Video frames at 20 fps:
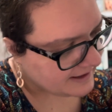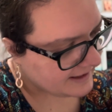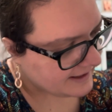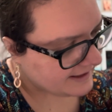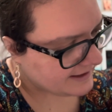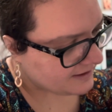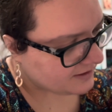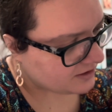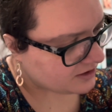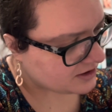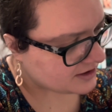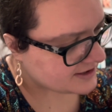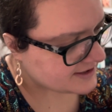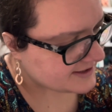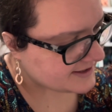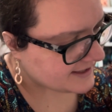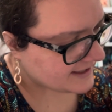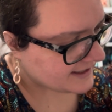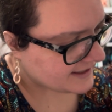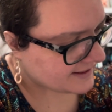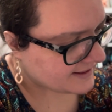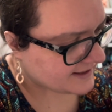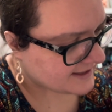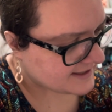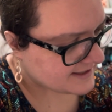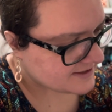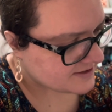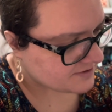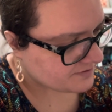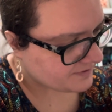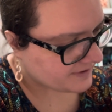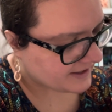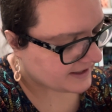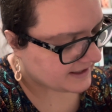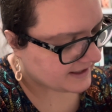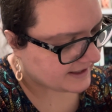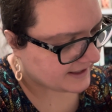It looks like this right